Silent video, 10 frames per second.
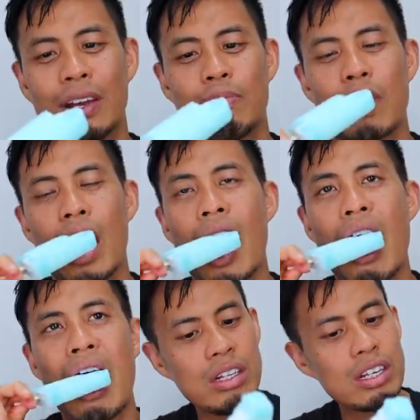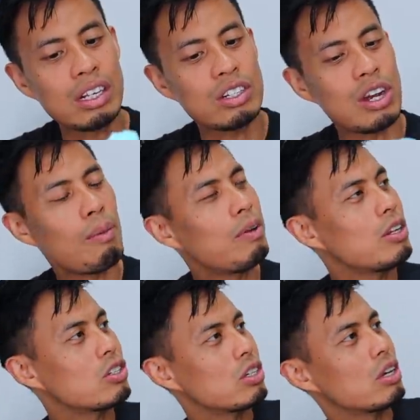trying? It's like a
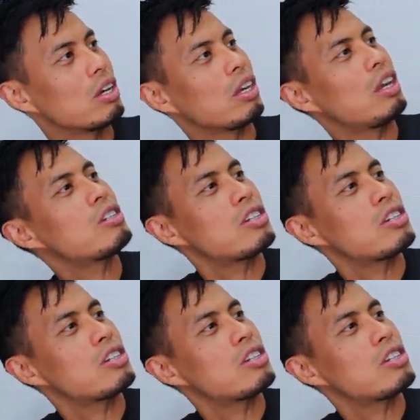Japanese kid